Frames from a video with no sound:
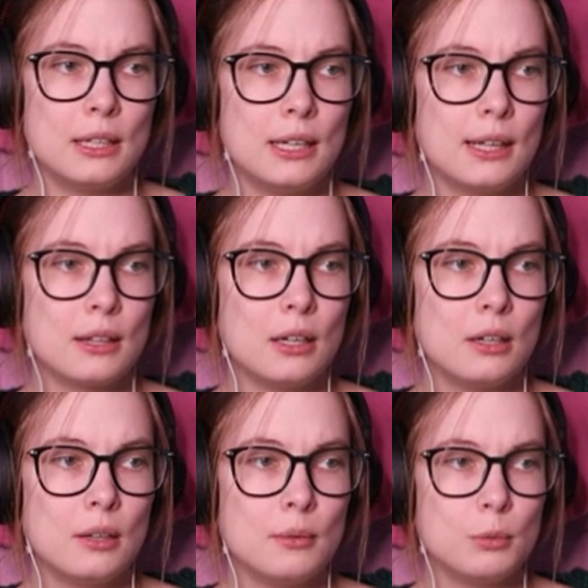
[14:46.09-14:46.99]
leather,
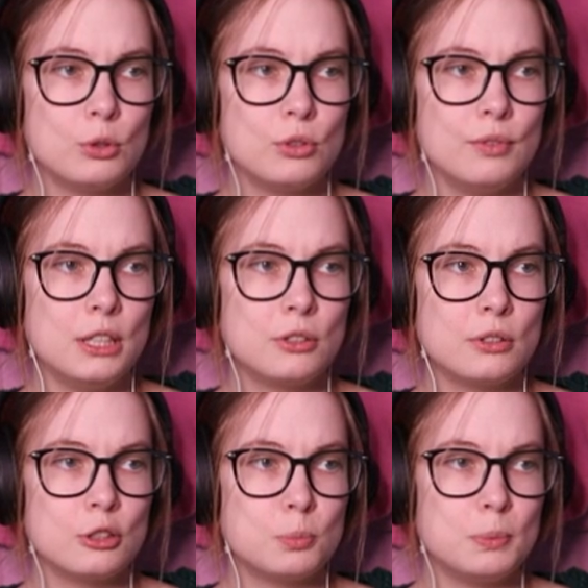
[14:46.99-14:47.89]
motivational
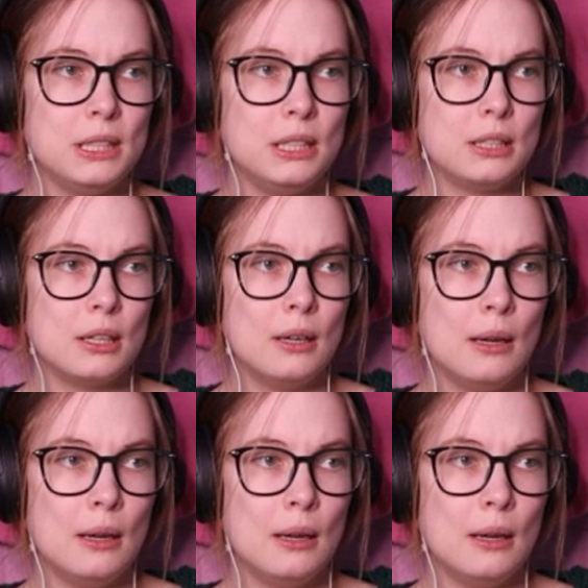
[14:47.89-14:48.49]
speak,